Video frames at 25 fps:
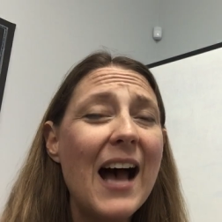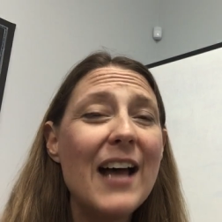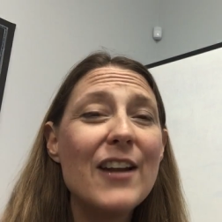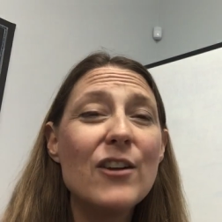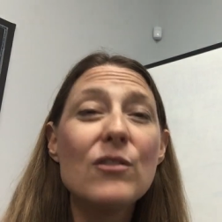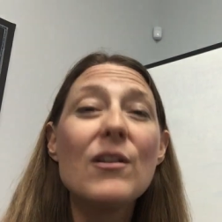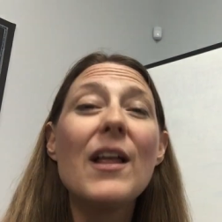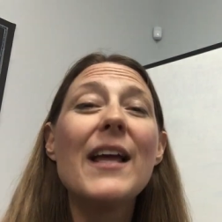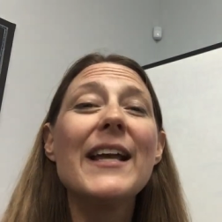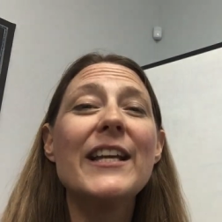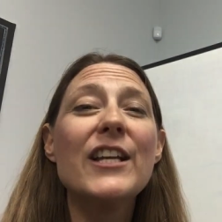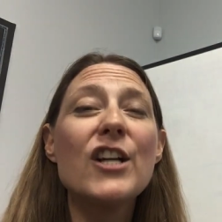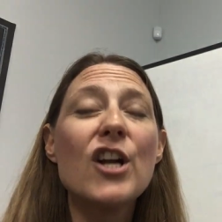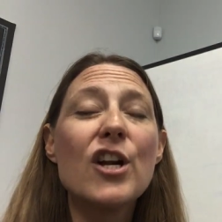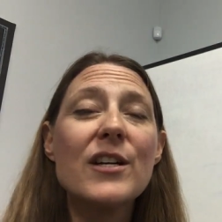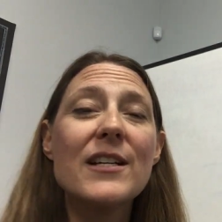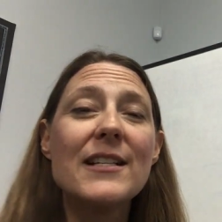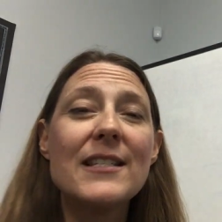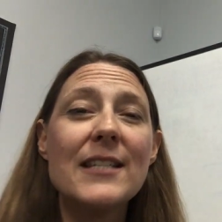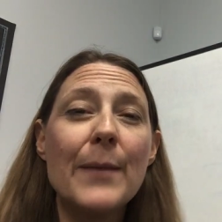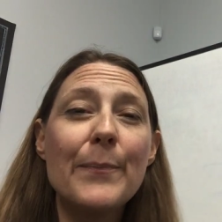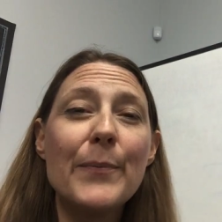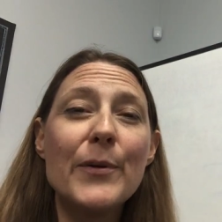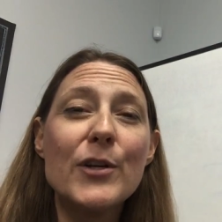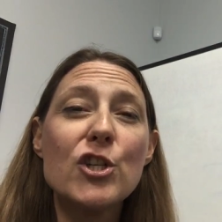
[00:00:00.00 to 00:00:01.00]
I don't like it on a
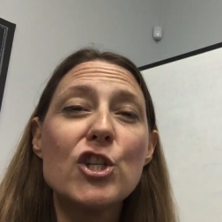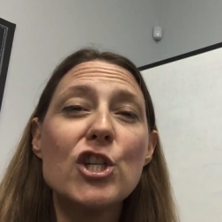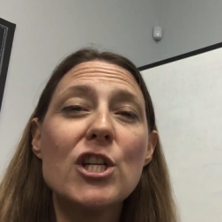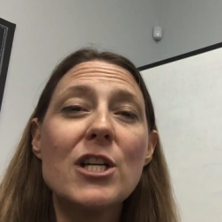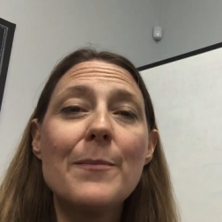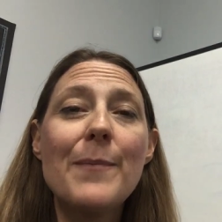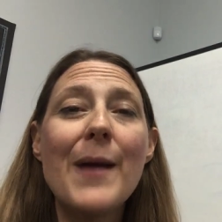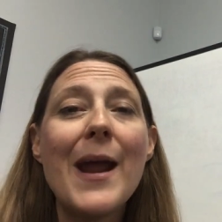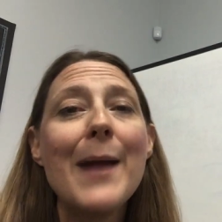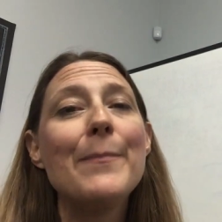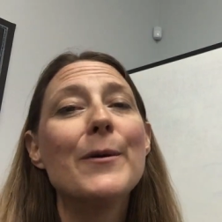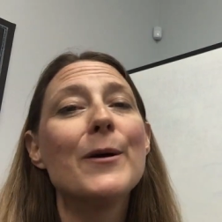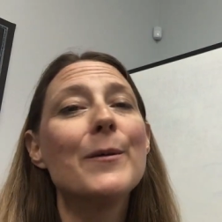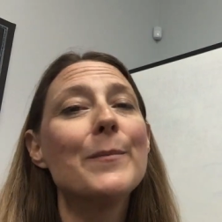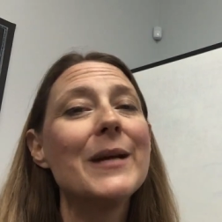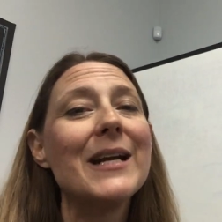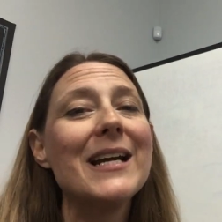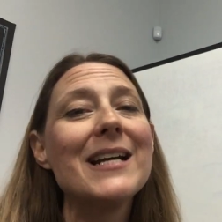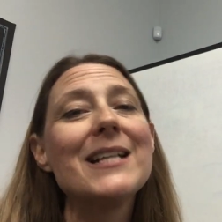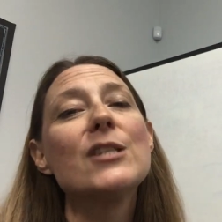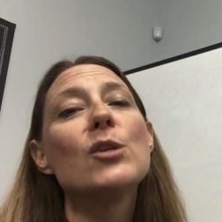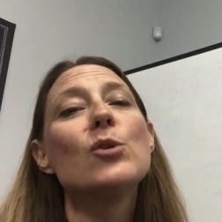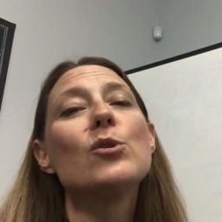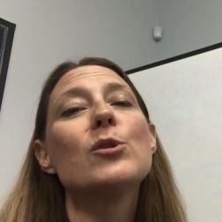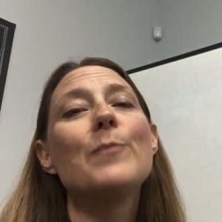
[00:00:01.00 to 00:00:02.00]
separate sheet of paper
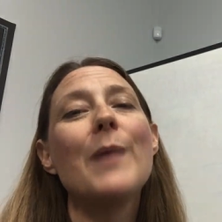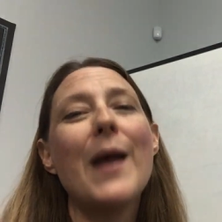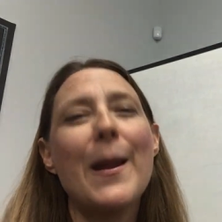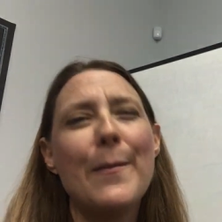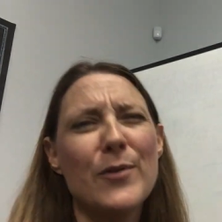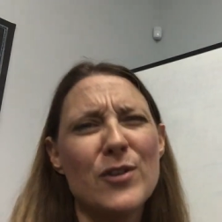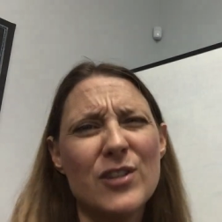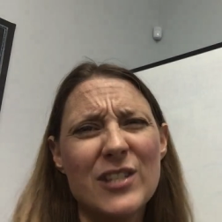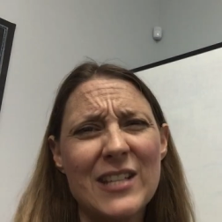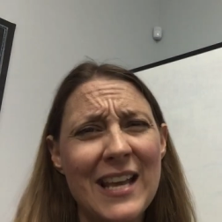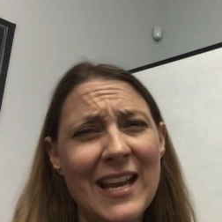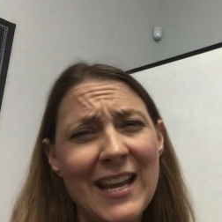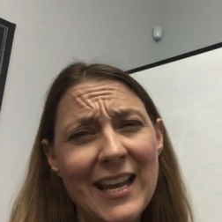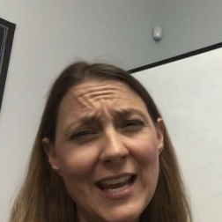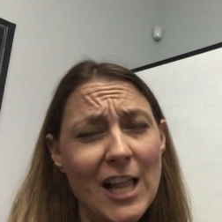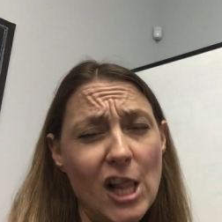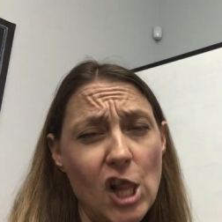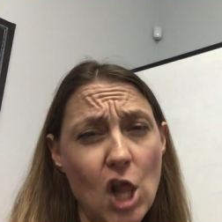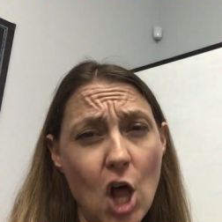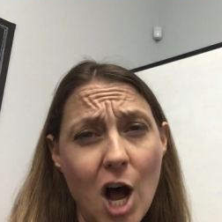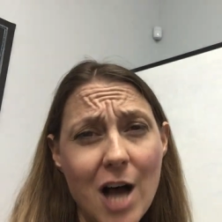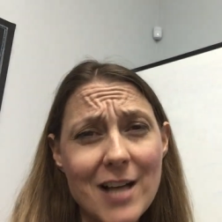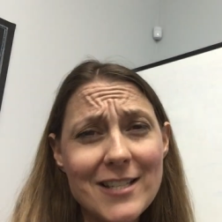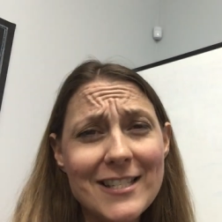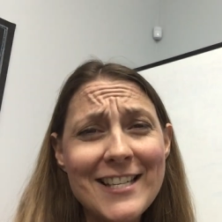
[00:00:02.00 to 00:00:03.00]
because those papers can
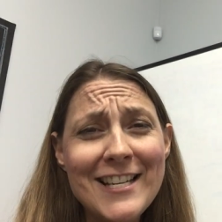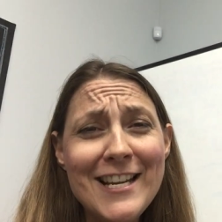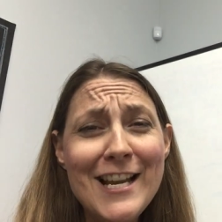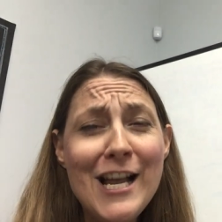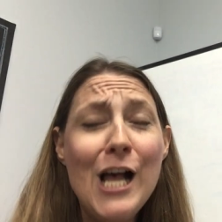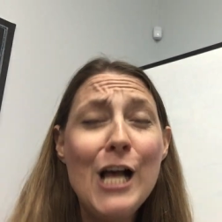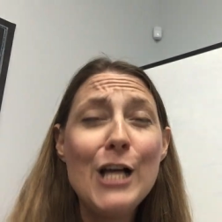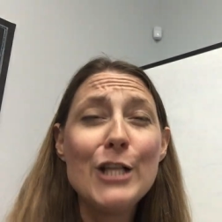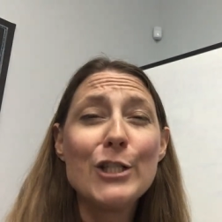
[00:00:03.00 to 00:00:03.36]
get lost.